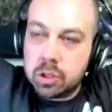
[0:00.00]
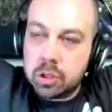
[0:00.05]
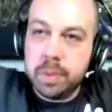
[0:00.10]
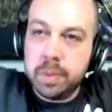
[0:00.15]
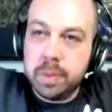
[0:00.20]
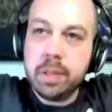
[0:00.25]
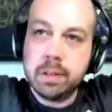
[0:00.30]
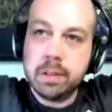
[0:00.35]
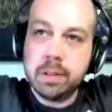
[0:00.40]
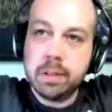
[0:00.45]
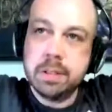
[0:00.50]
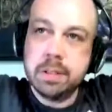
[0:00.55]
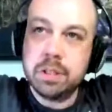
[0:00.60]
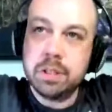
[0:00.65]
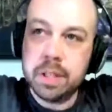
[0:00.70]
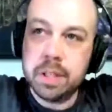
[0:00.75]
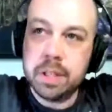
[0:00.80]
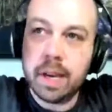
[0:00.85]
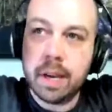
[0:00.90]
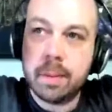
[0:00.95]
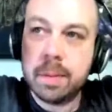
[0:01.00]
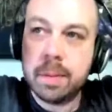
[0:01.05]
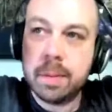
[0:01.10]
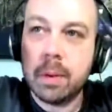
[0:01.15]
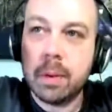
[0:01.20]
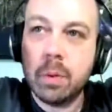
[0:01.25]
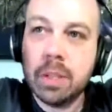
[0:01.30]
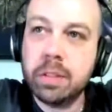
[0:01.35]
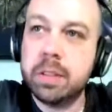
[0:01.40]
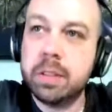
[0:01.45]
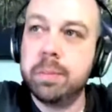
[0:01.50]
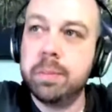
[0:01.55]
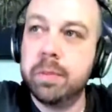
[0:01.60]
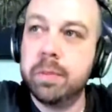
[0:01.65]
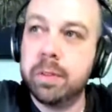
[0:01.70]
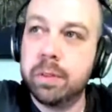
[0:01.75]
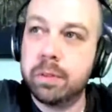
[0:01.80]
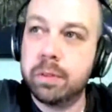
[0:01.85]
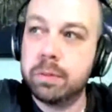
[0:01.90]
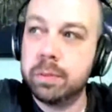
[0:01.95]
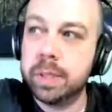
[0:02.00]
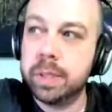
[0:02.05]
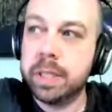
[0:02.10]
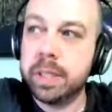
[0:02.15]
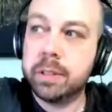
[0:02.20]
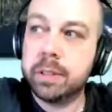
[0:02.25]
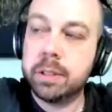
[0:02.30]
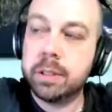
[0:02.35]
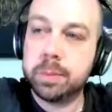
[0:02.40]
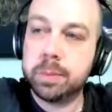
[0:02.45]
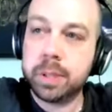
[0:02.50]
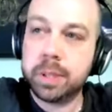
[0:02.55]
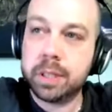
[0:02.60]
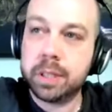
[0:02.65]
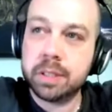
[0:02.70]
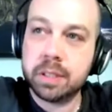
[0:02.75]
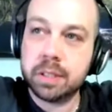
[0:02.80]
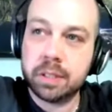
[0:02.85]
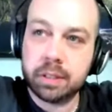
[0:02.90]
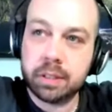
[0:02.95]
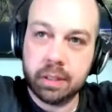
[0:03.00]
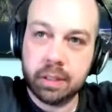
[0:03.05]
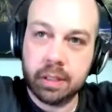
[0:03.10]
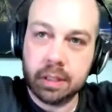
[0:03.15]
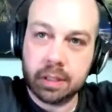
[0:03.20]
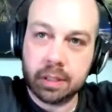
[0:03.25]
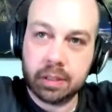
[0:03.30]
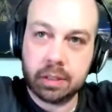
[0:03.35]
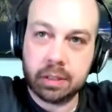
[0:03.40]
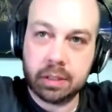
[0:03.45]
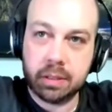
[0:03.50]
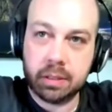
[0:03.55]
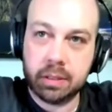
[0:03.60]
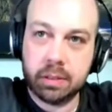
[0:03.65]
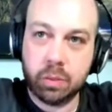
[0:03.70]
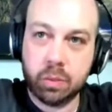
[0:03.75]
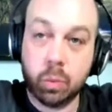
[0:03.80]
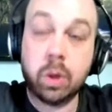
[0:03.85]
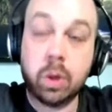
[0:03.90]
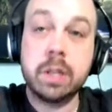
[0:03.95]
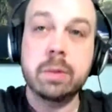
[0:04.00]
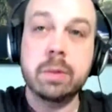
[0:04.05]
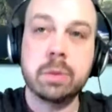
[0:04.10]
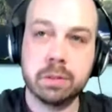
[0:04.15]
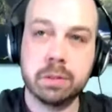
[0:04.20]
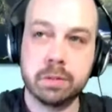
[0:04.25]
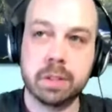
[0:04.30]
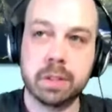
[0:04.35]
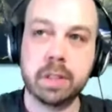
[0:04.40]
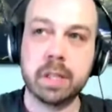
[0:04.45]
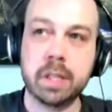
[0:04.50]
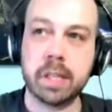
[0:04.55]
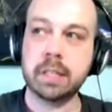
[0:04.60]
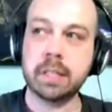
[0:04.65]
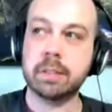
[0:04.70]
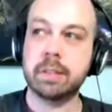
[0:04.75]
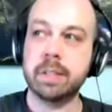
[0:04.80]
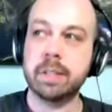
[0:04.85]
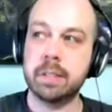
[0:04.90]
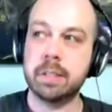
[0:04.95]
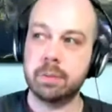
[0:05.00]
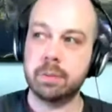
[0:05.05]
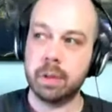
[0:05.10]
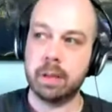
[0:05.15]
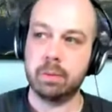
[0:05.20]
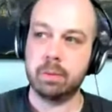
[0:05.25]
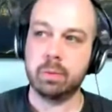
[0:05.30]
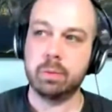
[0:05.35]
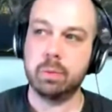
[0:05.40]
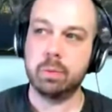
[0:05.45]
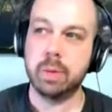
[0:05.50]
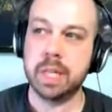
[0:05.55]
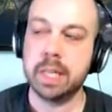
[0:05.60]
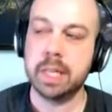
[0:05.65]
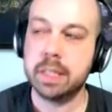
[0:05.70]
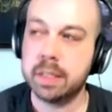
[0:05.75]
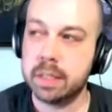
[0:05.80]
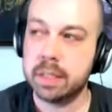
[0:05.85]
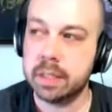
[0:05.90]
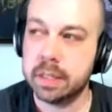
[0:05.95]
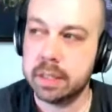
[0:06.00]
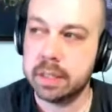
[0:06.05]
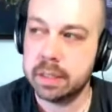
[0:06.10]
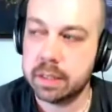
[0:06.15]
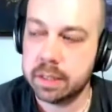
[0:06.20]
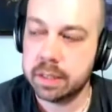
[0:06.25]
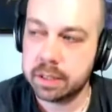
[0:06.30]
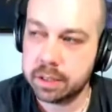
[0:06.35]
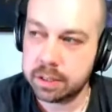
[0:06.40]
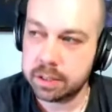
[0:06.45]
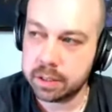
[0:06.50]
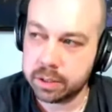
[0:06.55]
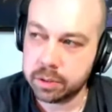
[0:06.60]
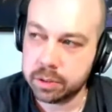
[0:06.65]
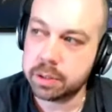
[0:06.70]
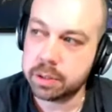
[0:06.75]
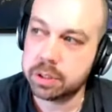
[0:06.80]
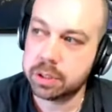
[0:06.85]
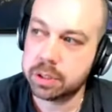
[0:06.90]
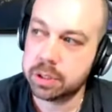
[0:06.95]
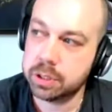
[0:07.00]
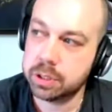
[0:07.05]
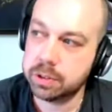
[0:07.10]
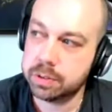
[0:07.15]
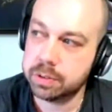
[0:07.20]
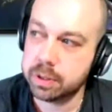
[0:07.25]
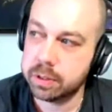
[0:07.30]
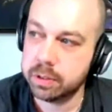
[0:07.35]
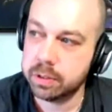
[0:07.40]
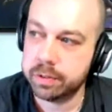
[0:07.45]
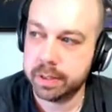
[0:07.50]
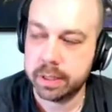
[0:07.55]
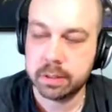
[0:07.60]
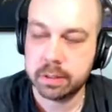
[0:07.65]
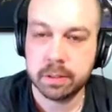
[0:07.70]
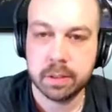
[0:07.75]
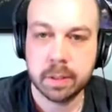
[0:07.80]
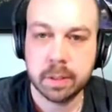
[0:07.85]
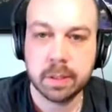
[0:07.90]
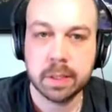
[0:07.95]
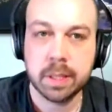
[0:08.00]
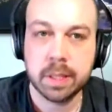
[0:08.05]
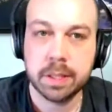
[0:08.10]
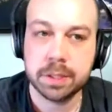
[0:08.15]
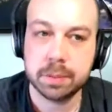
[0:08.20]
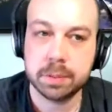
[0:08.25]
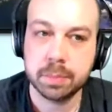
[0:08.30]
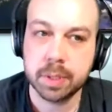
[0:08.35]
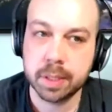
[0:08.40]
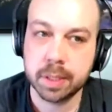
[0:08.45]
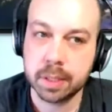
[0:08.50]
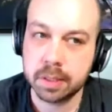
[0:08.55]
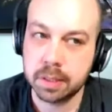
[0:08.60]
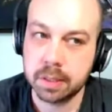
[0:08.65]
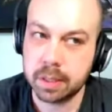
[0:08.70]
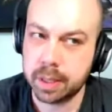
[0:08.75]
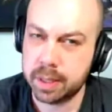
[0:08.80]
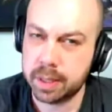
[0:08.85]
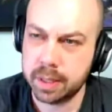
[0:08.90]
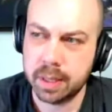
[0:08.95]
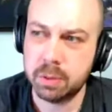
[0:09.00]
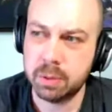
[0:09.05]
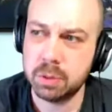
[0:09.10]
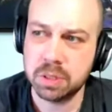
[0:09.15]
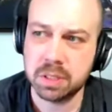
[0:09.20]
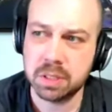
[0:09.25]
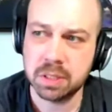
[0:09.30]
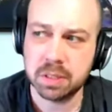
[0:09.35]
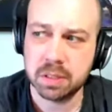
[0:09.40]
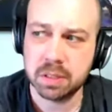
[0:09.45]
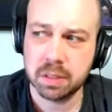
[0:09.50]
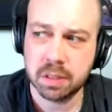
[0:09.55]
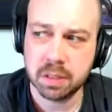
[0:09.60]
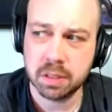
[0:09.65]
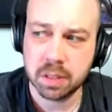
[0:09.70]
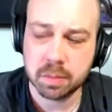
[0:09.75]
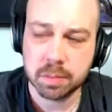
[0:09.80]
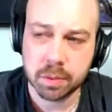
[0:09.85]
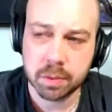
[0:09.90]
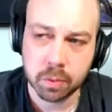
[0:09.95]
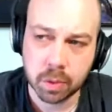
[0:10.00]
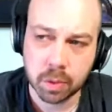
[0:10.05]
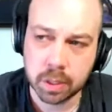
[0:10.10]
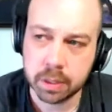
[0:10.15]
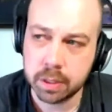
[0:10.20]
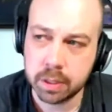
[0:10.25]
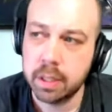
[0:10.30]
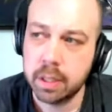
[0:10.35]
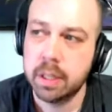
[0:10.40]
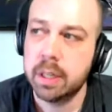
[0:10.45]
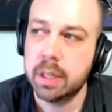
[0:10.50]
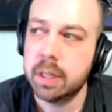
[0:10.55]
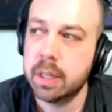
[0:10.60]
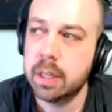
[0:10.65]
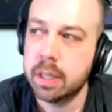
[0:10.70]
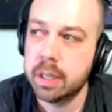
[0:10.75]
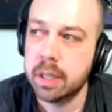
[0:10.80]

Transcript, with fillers: so Mini Orange, yeah, I mean, I went to, through Mini Orange because it's it's one, it was very highly rated, and when I did a, a Google search for two-factor authentication plugins, I think that was the, the number one.